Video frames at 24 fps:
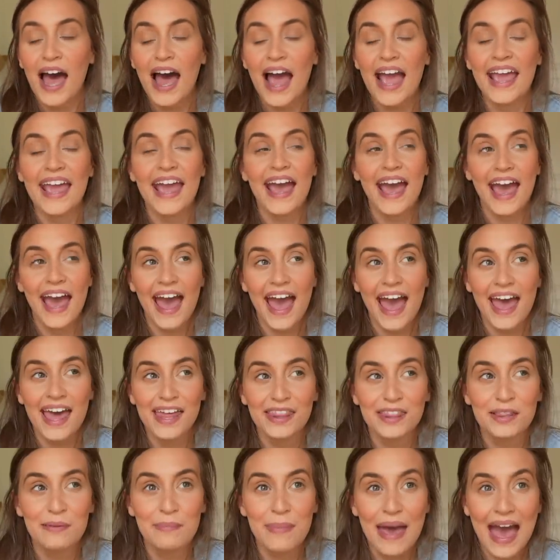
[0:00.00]
I
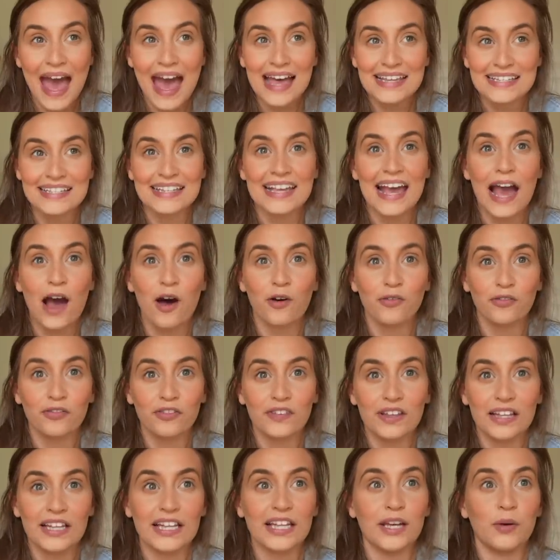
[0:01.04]
had the passing out
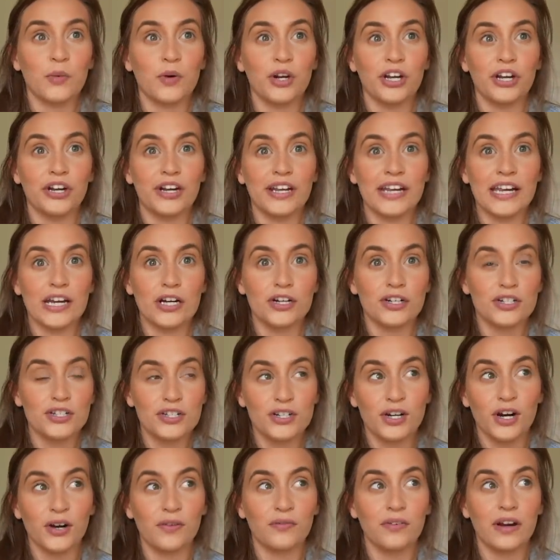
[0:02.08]
feeling where your ears
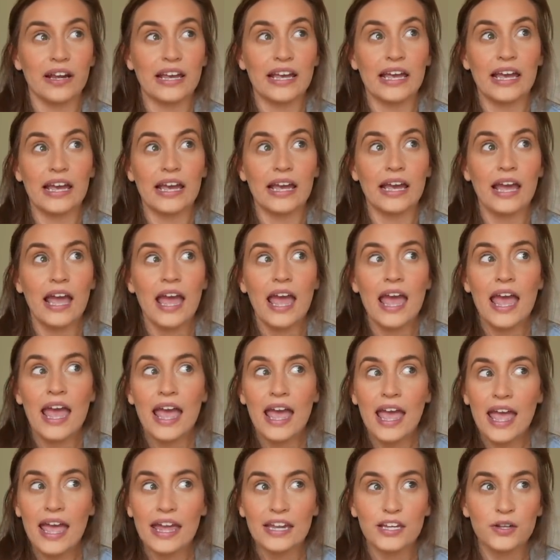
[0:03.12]
start ringing
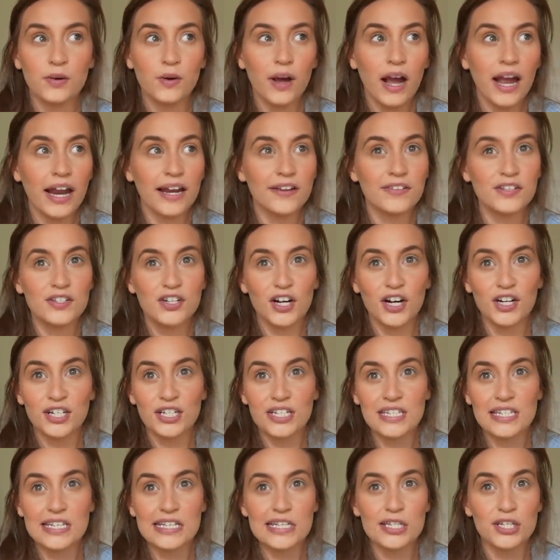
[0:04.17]
and you kind of start to
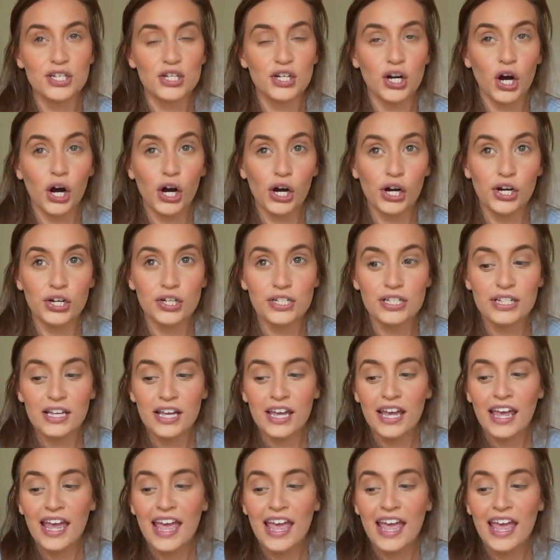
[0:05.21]
see stars.